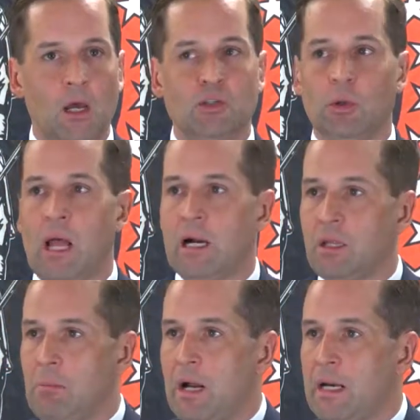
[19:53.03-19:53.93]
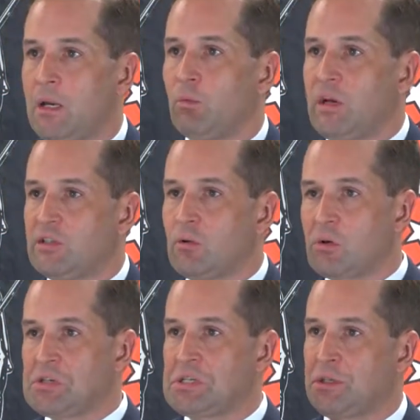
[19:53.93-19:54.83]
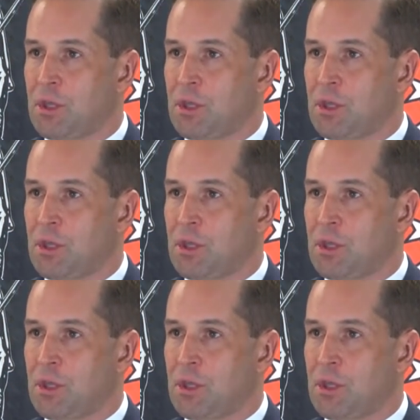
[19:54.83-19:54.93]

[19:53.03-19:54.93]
So a lot of the money, resources,